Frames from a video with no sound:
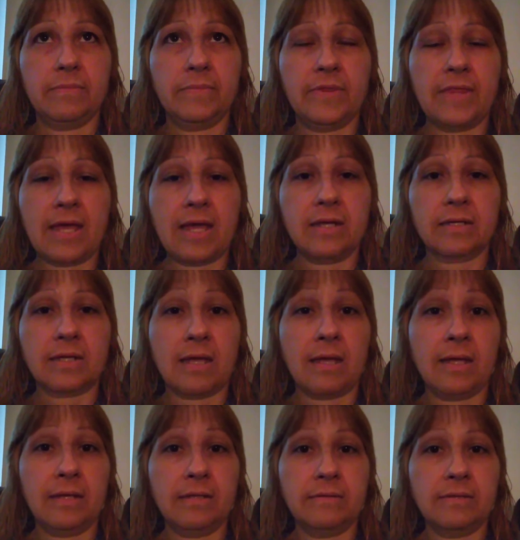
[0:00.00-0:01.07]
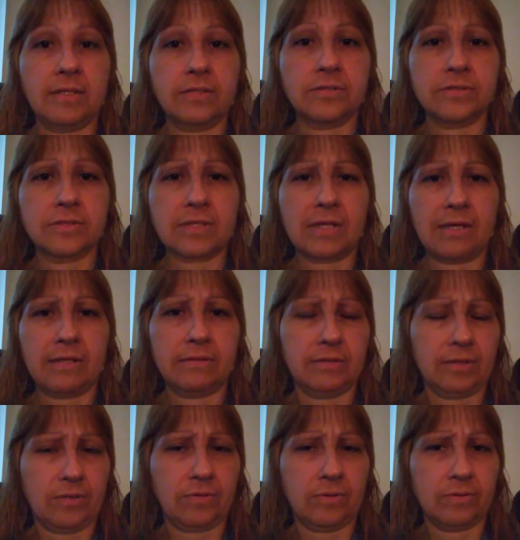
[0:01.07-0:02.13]
that kind that just got, you
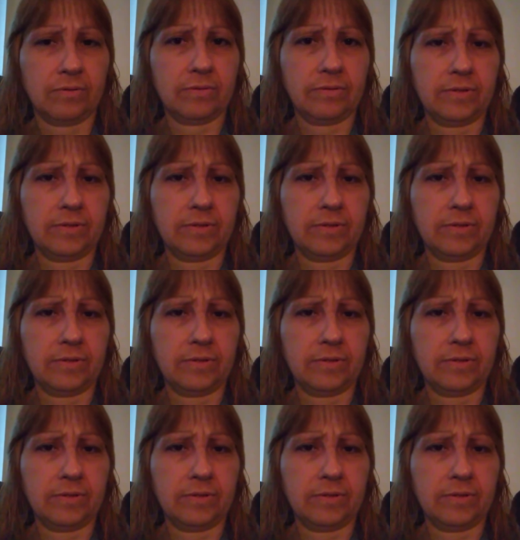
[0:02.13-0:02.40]
know,